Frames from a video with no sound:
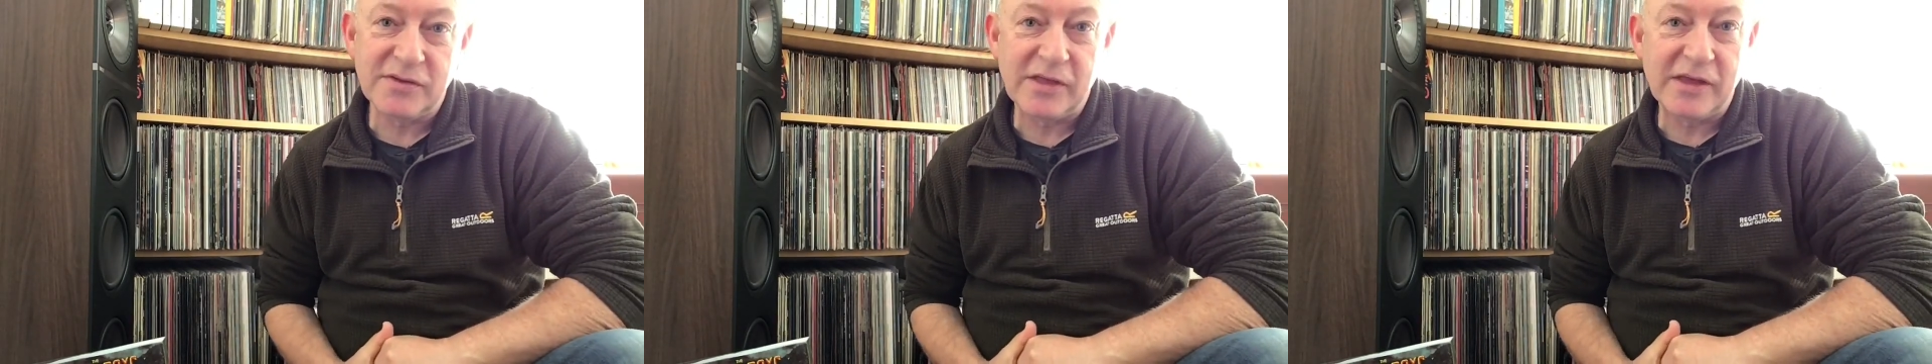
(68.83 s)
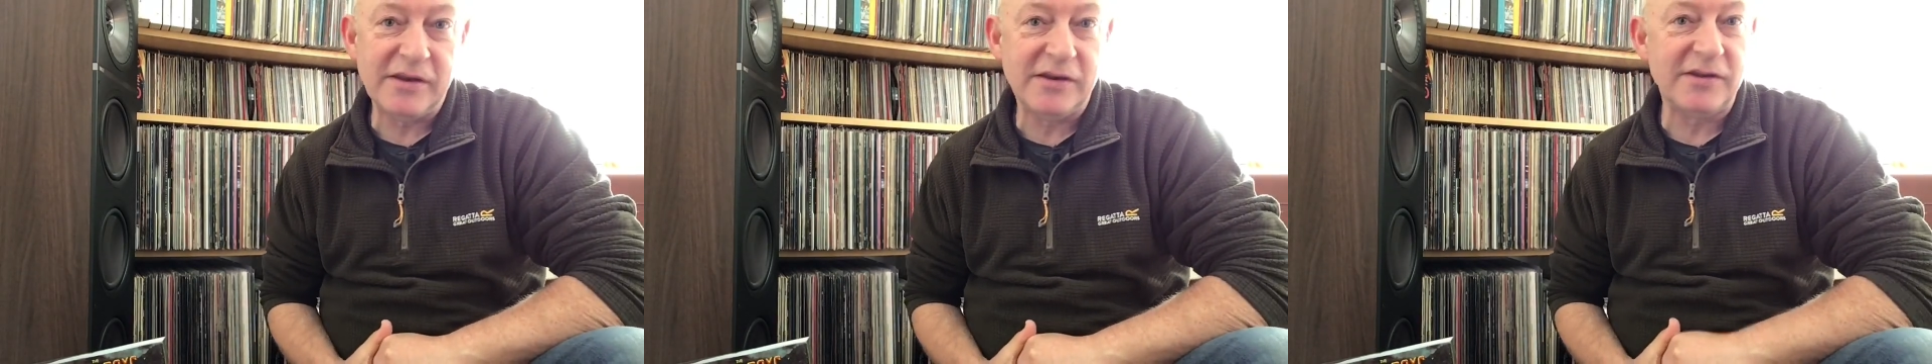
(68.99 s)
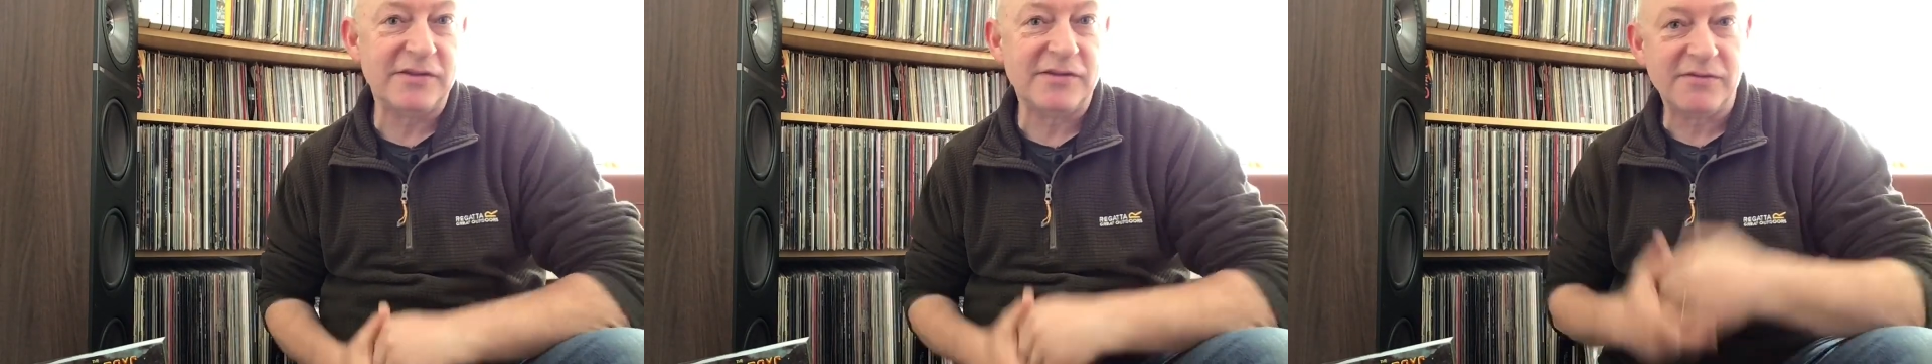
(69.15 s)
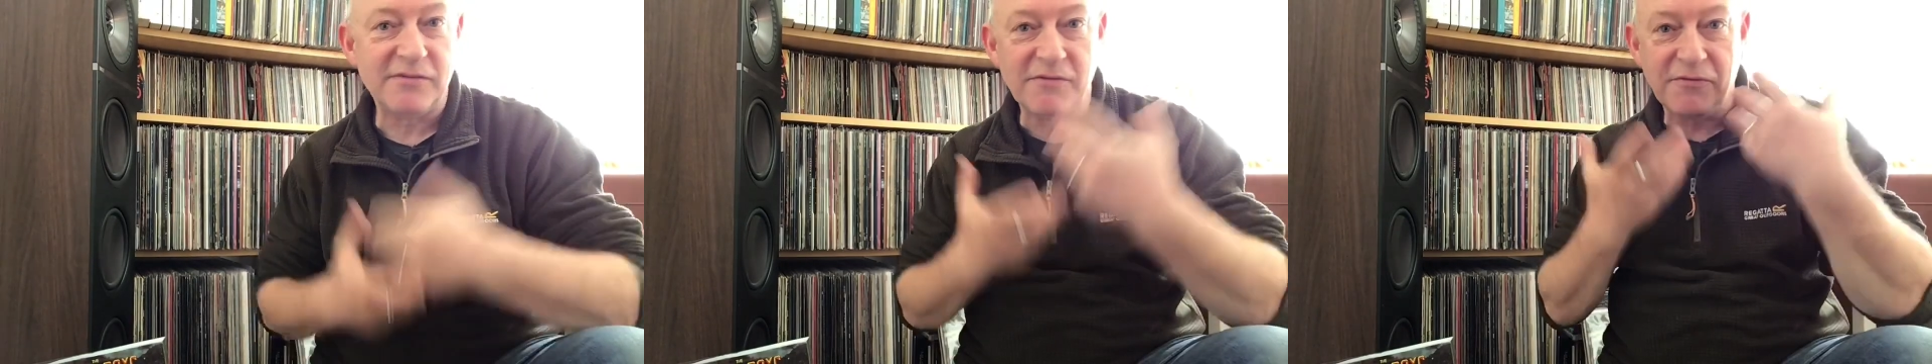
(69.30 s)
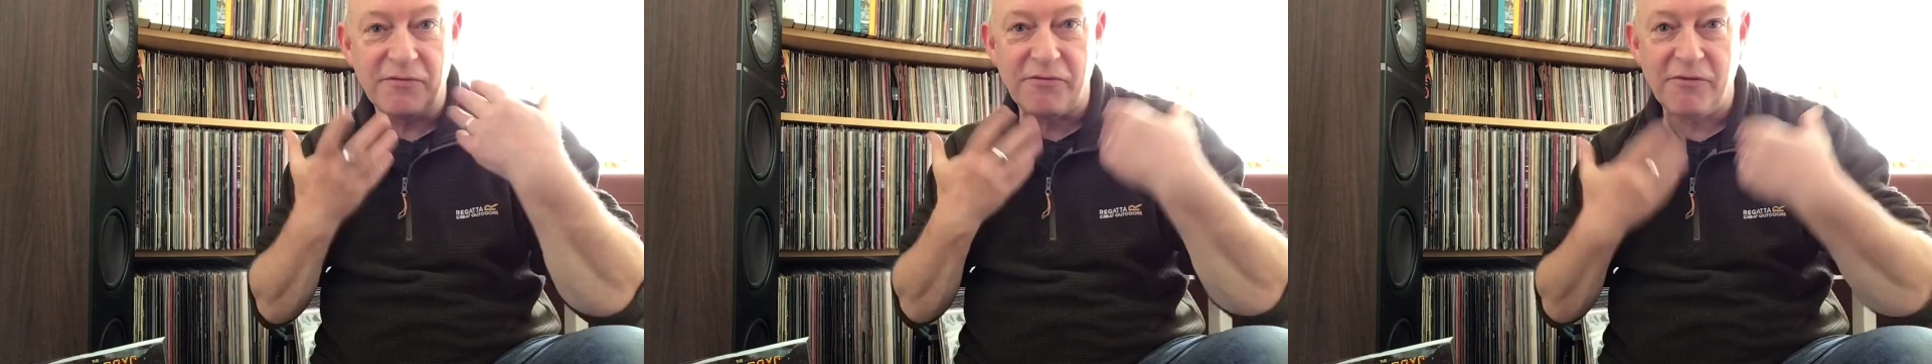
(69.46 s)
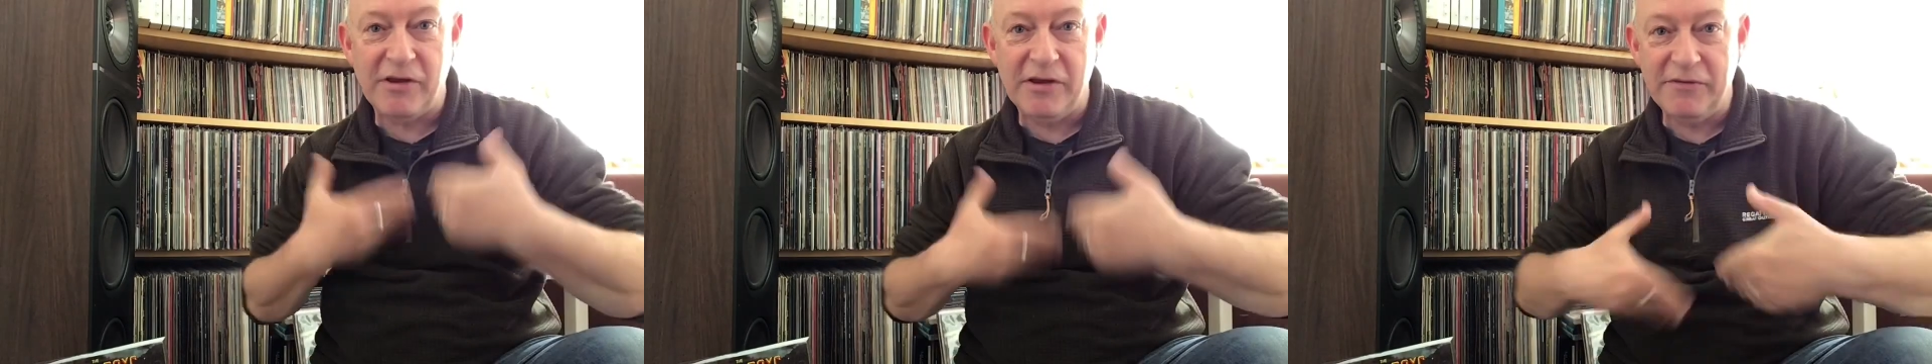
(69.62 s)
they're just
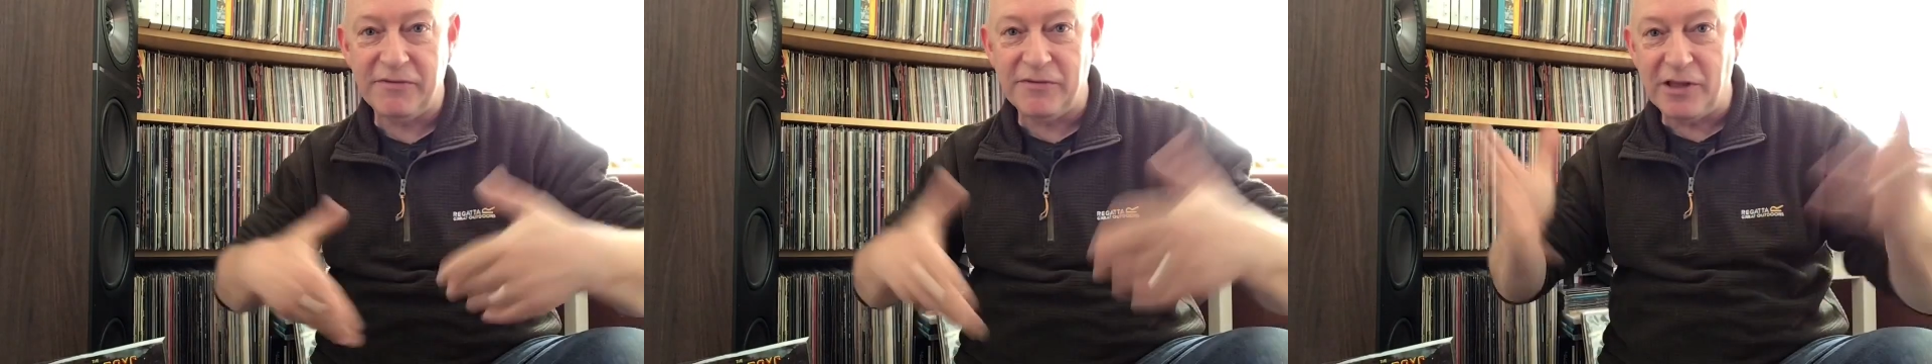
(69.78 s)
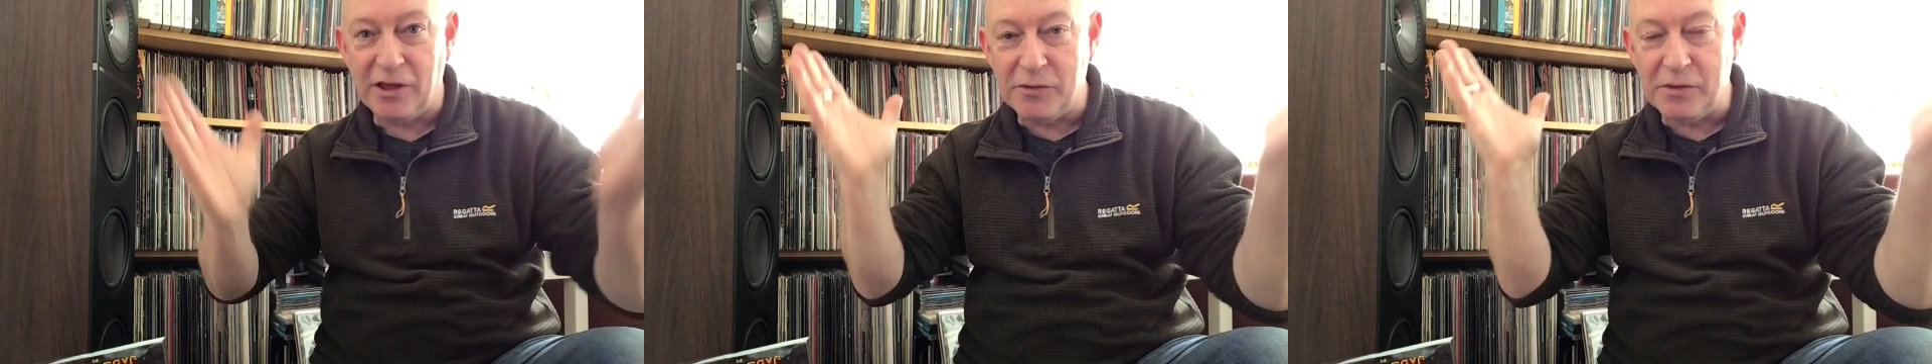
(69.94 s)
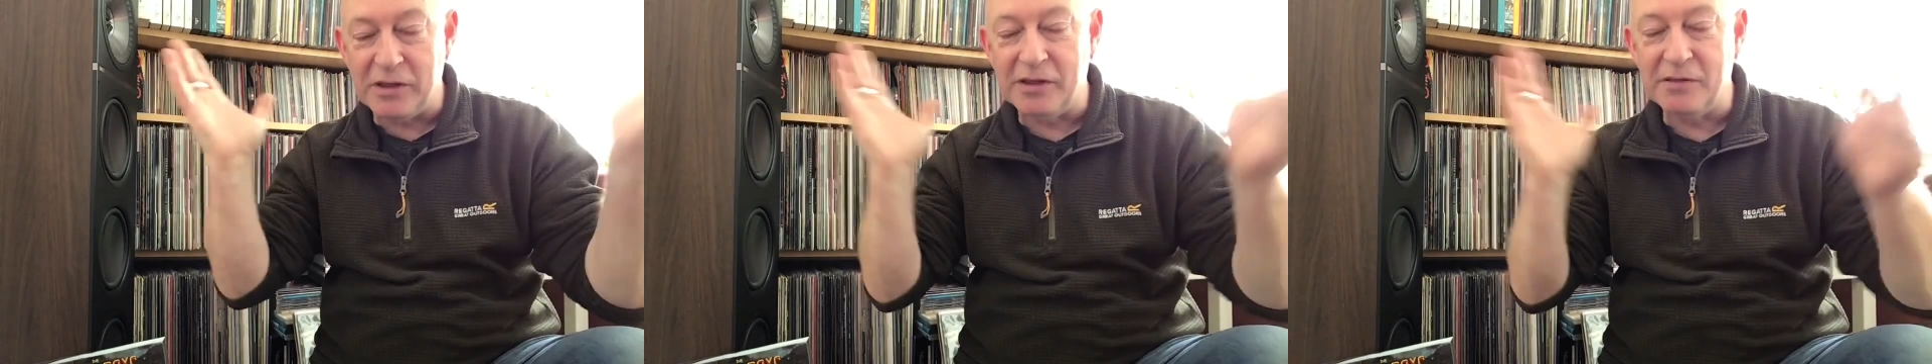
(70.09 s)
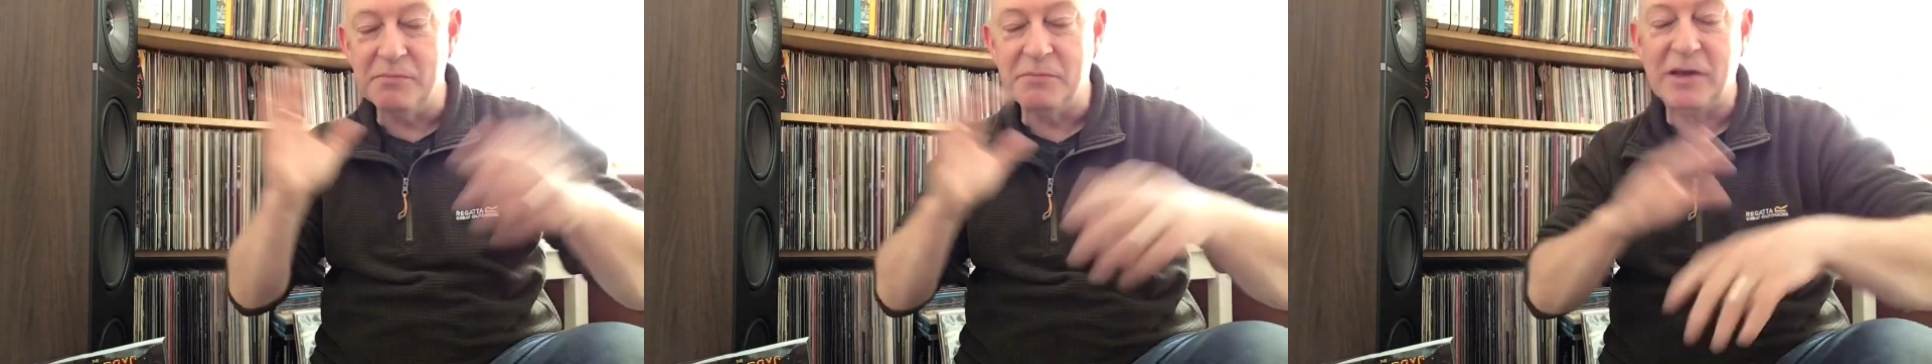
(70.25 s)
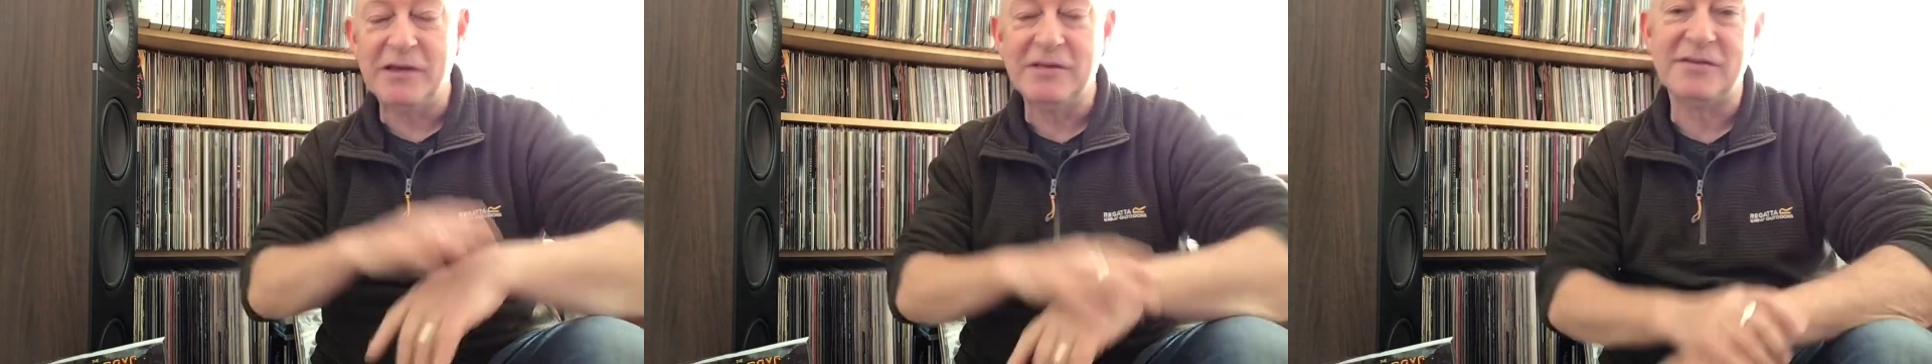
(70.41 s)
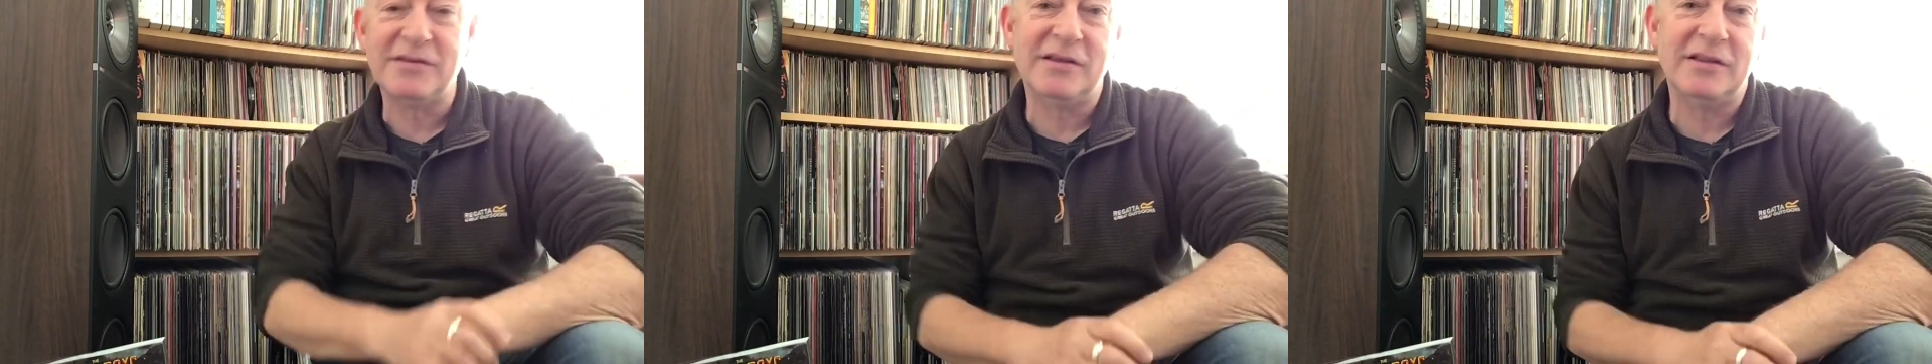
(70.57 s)
free-flowing,
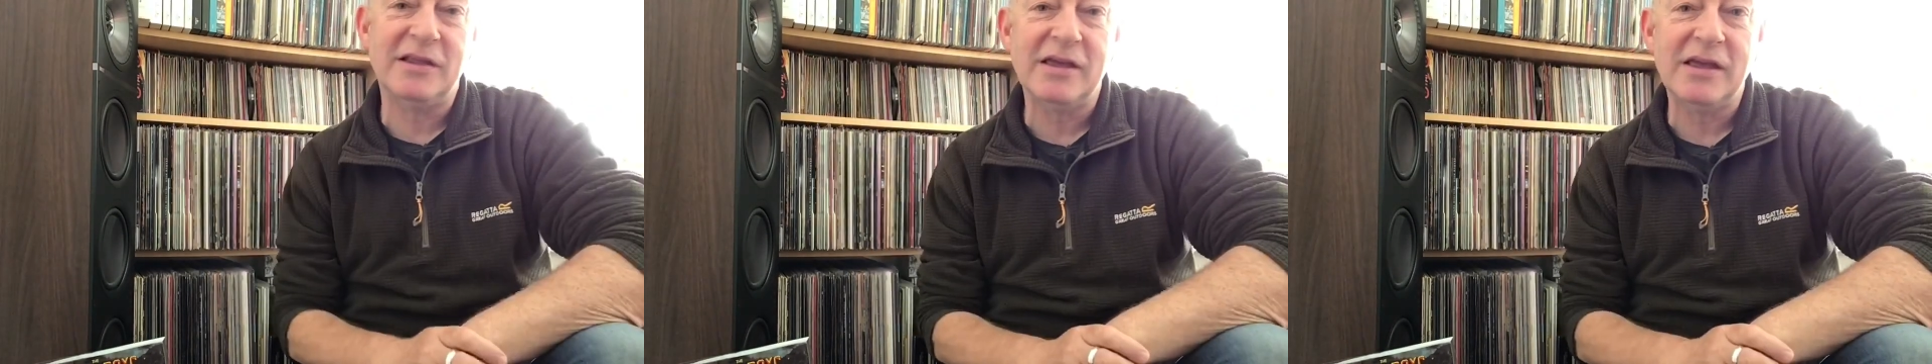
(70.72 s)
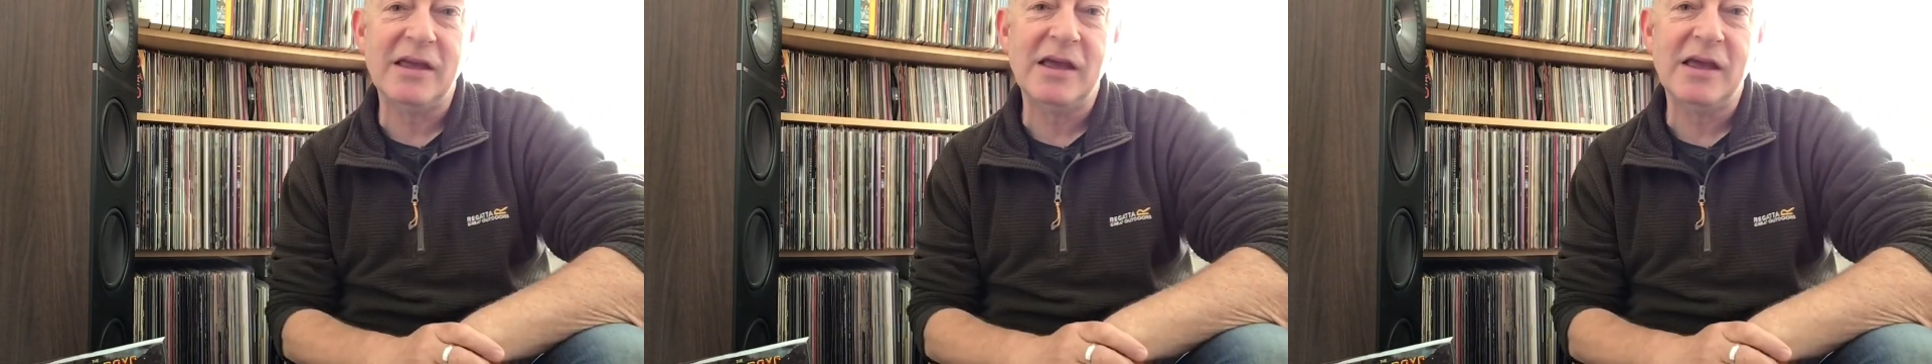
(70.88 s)
basically.